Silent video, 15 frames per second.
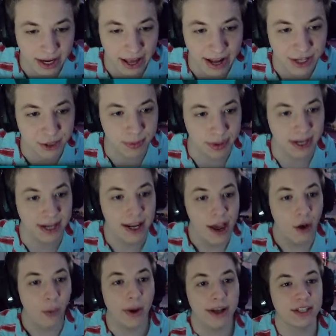
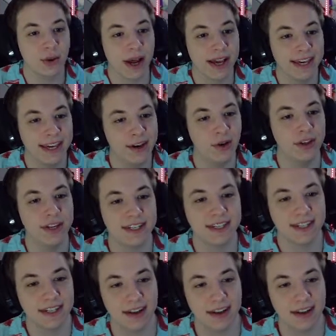HP? Wait, so I kill this...